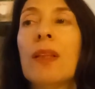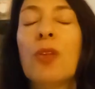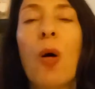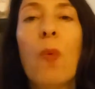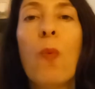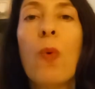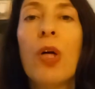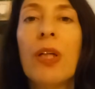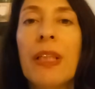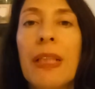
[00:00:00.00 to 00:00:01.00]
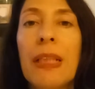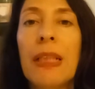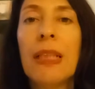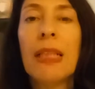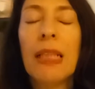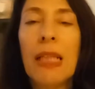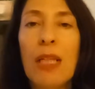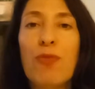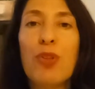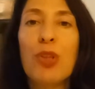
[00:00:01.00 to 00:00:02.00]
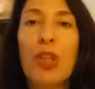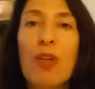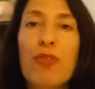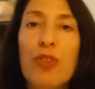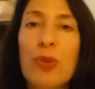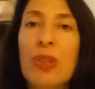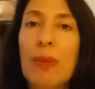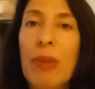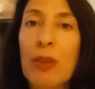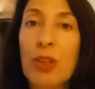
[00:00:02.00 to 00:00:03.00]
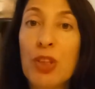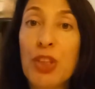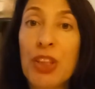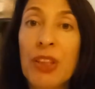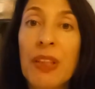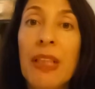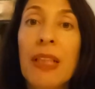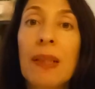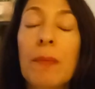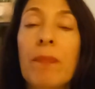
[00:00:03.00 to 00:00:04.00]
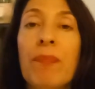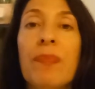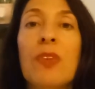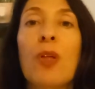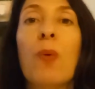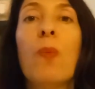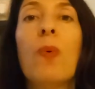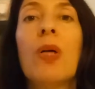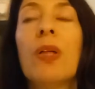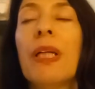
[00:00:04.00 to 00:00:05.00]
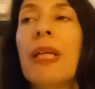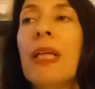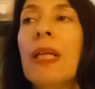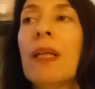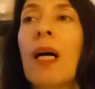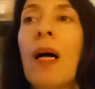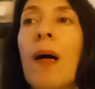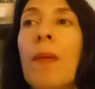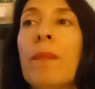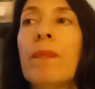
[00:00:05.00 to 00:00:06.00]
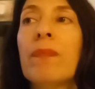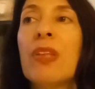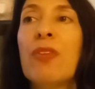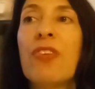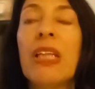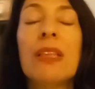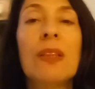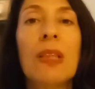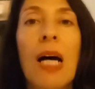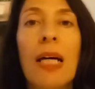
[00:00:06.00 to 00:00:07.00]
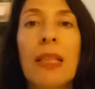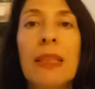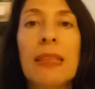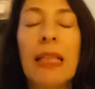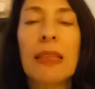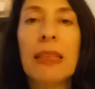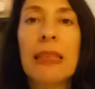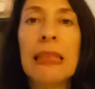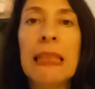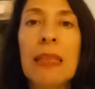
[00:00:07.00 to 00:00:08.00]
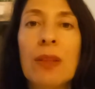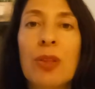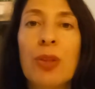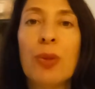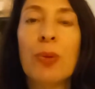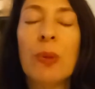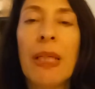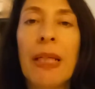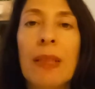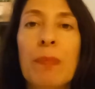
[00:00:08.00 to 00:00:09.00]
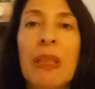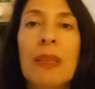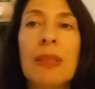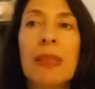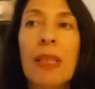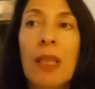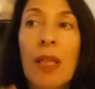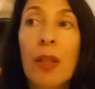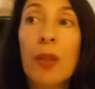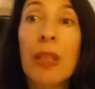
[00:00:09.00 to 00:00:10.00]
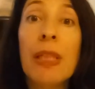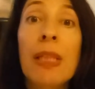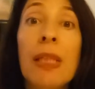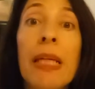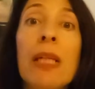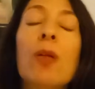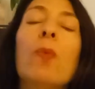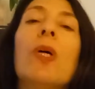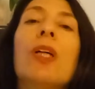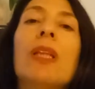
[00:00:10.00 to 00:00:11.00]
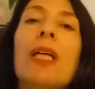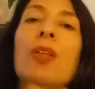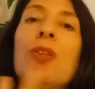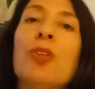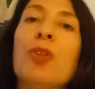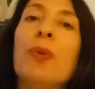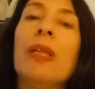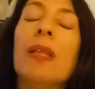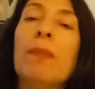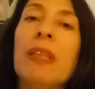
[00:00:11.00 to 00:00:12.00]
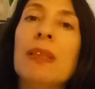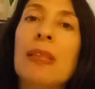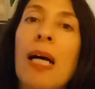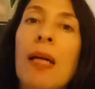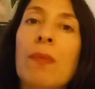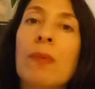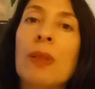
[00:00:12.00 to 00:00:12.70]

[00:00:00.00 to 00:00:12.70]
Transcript: Don't worry if you're confused about your journey. Don't worry if things are not exactly clear to you yet, because the inner work that you're doing in the meantime,